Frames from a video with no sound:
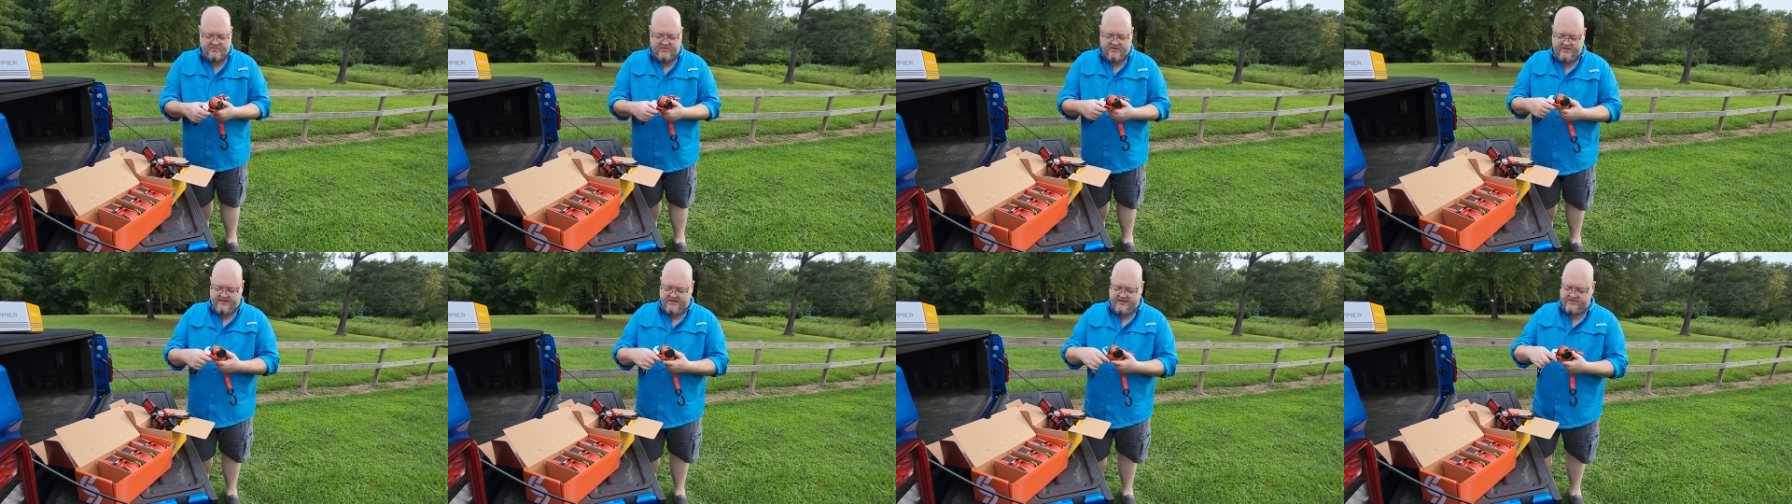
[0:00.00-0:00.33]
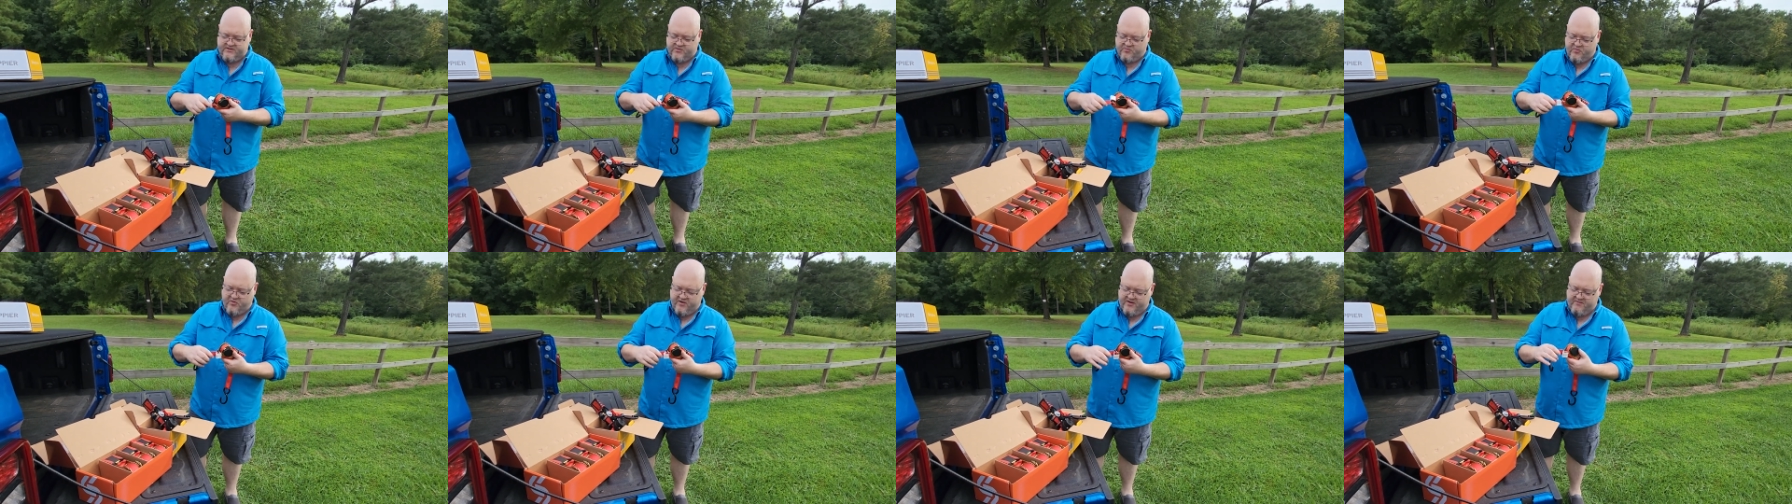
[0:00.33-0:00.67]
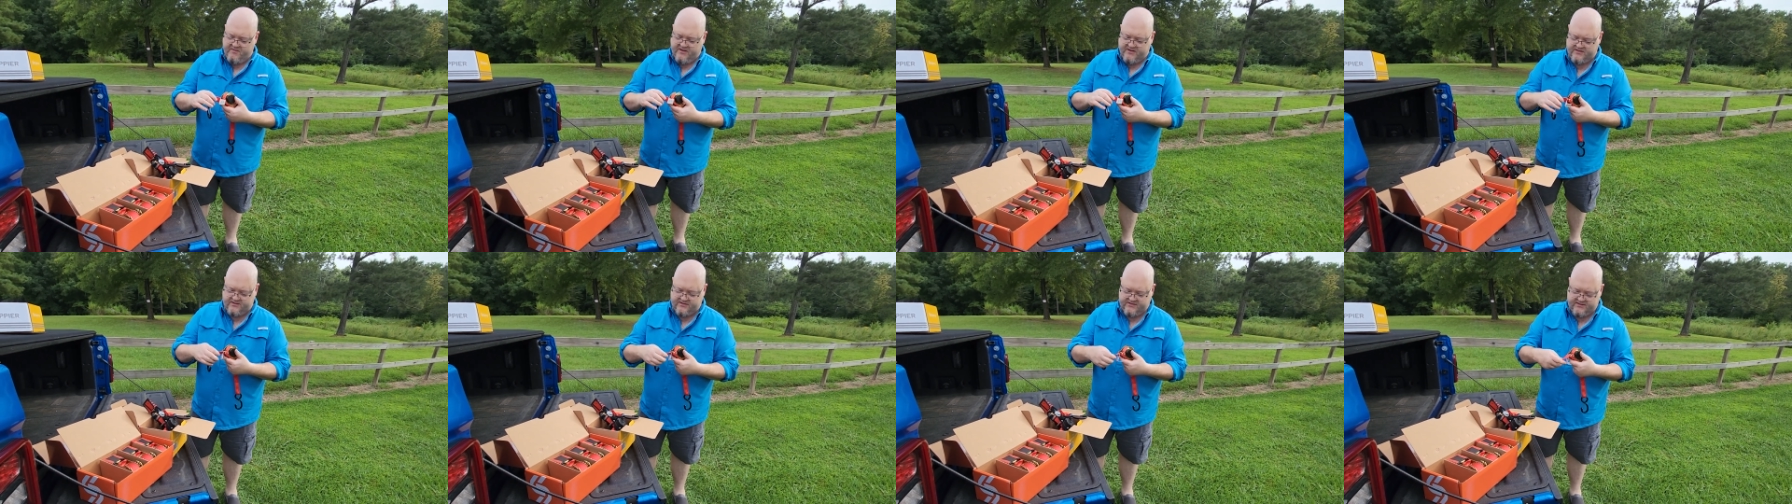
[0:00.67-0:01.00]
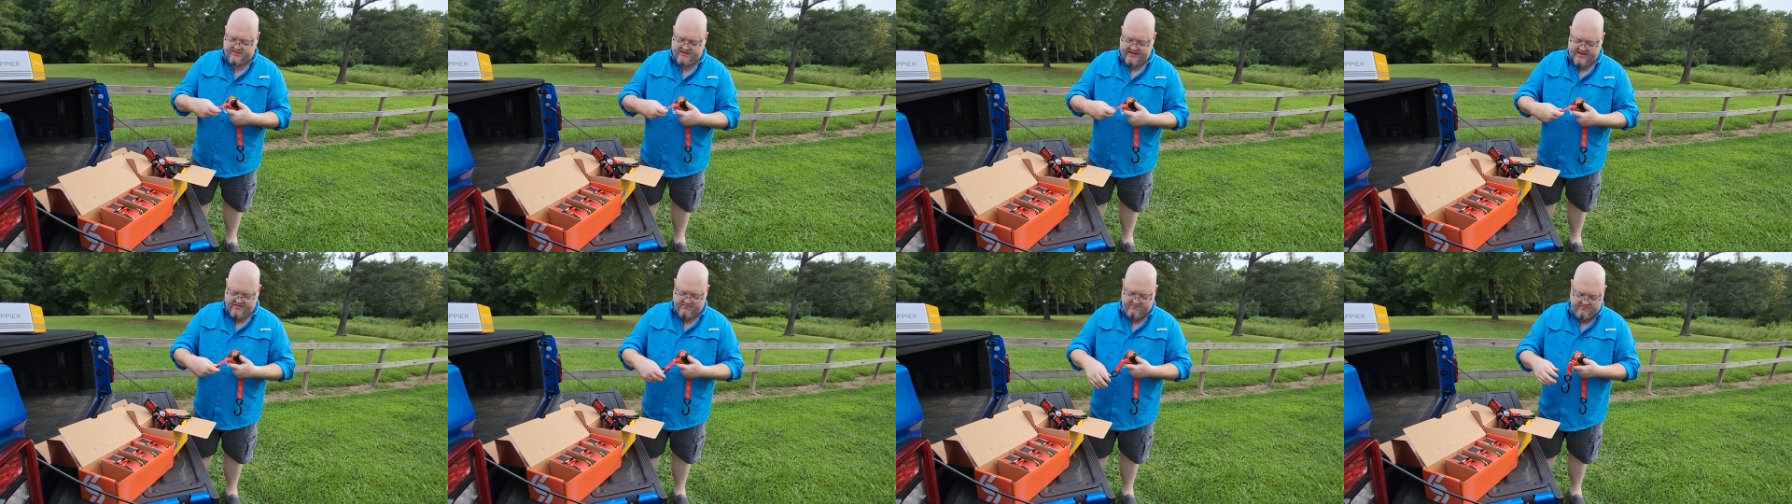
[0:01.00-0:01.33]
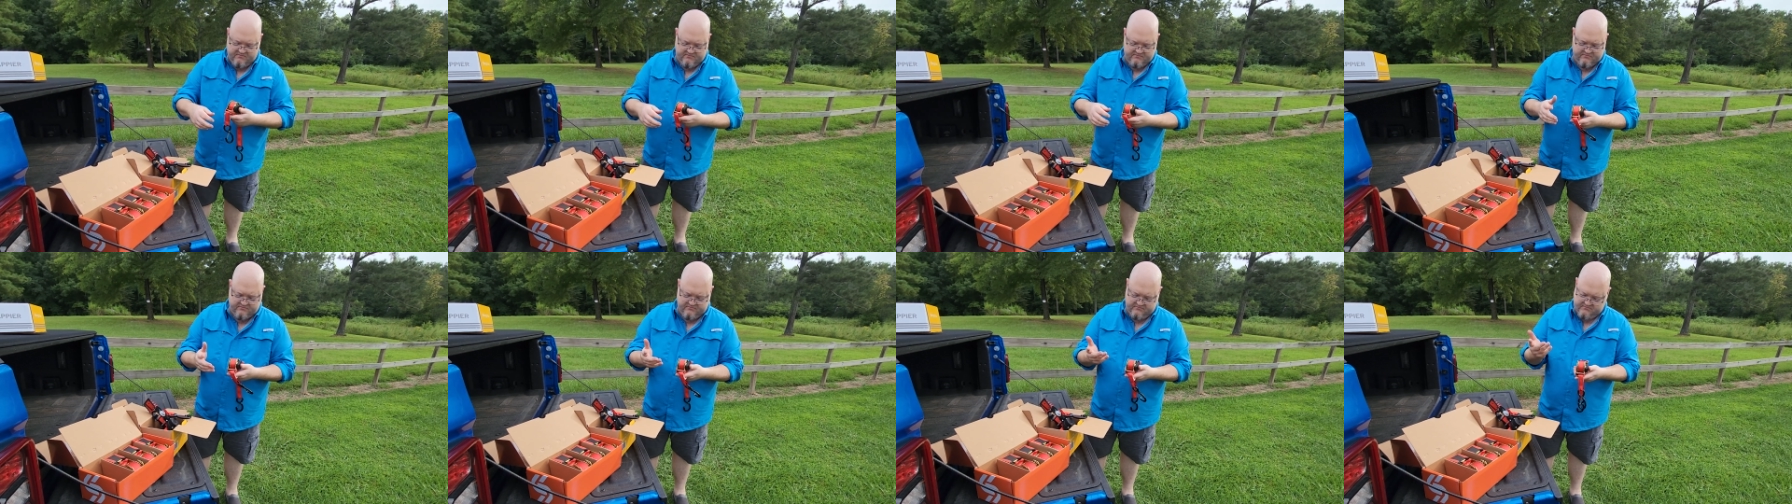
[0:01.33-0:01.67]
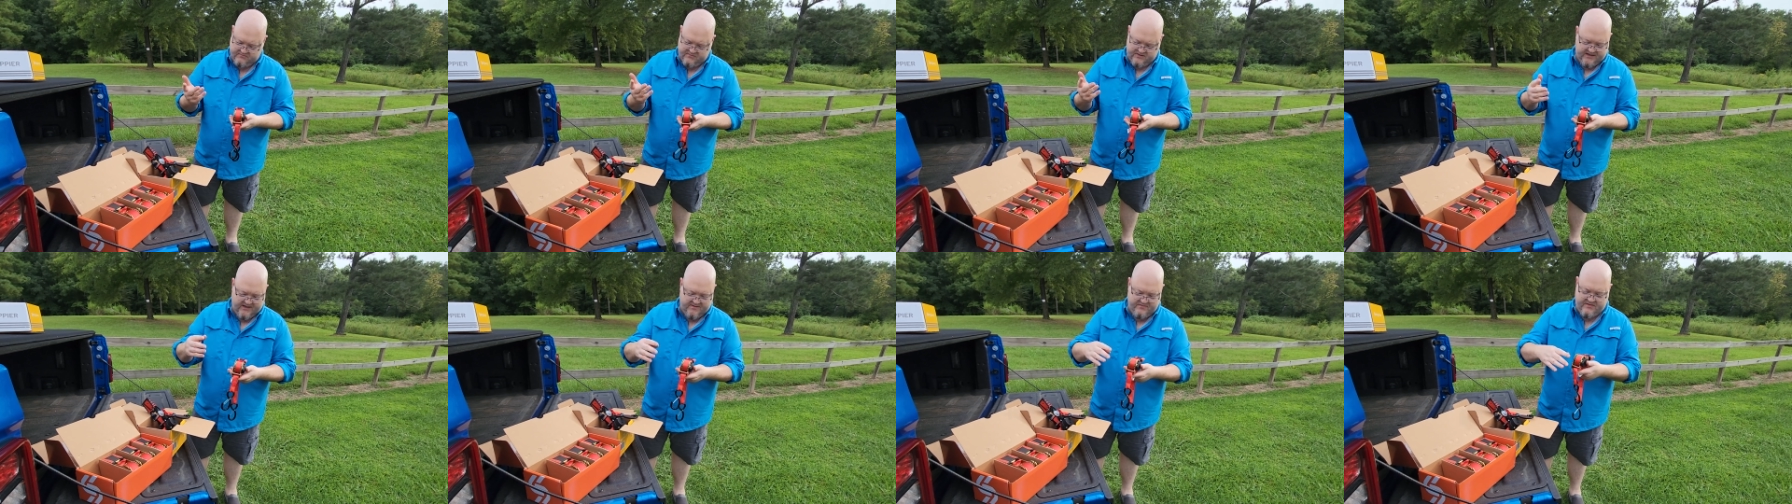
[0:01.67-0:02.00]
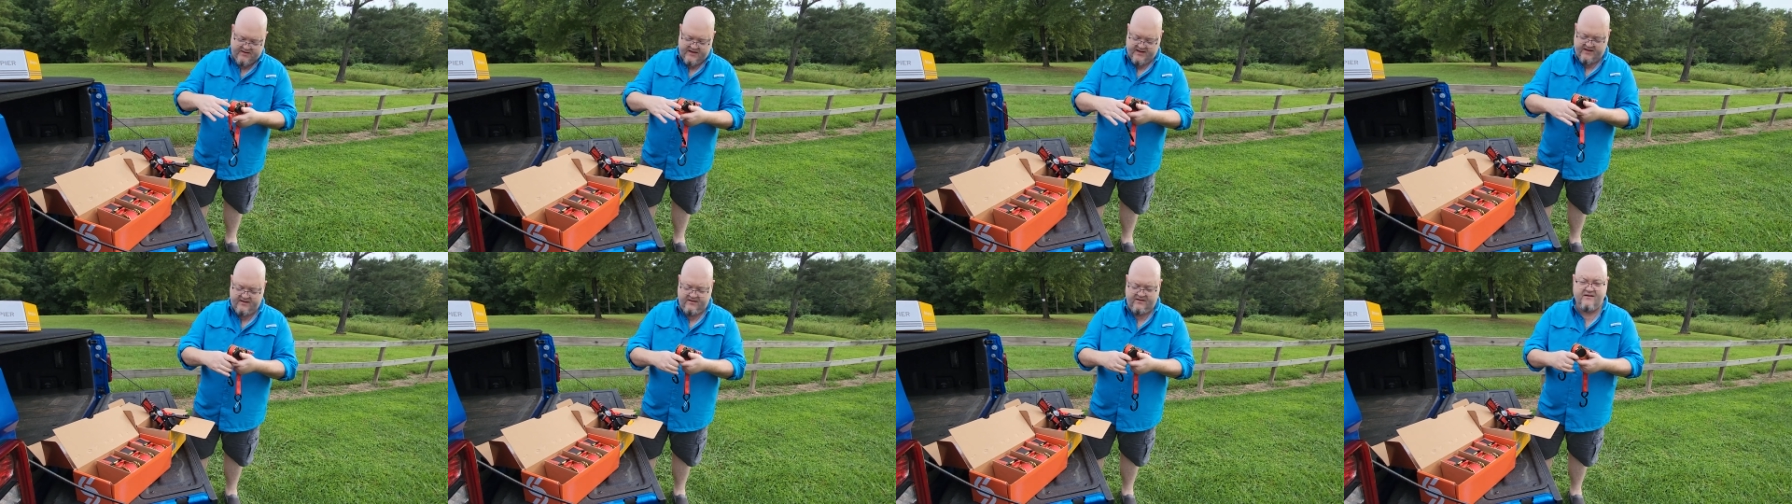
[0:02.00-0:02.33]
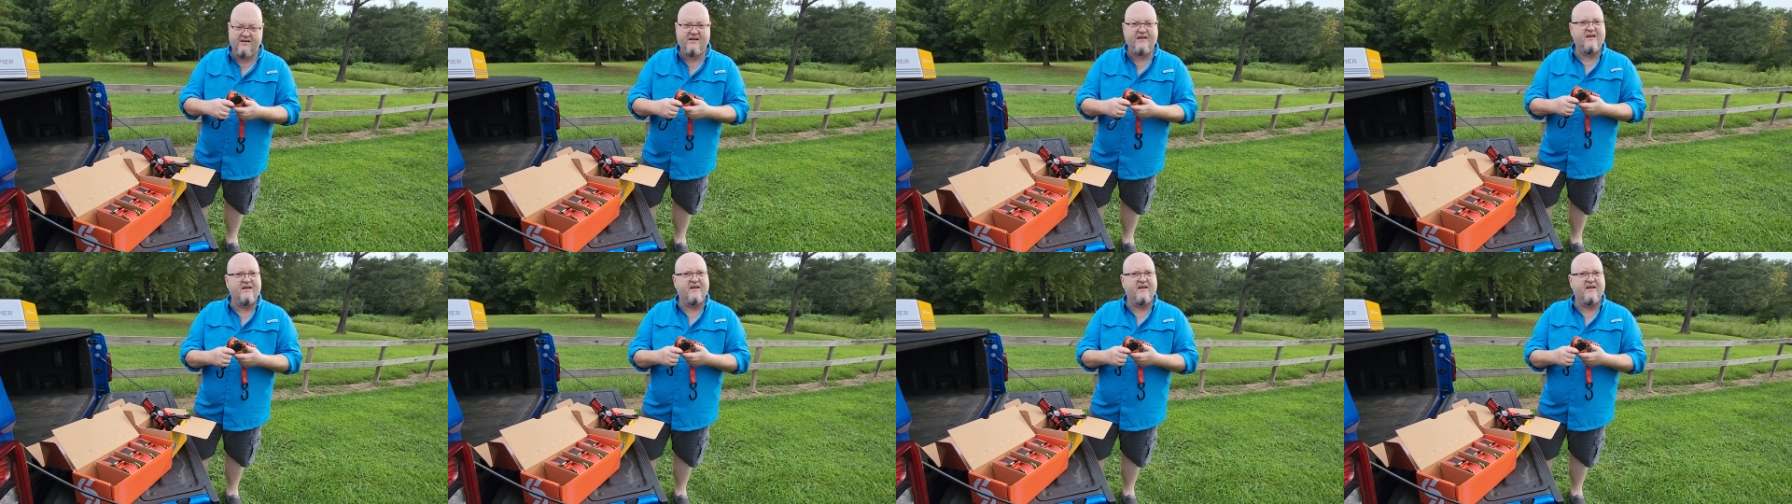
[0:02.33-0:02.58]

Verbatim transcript: but these are pretty much the same, same thing.